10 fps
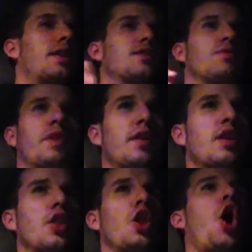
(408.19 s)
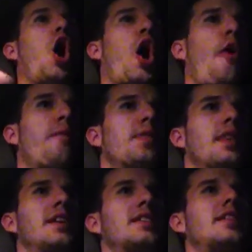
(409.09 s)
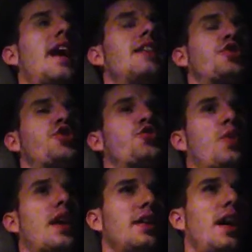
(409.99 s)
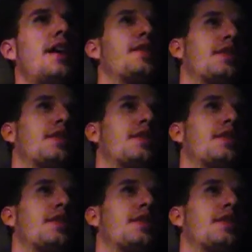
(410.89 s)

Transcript: It's very long, and it's not a straight line.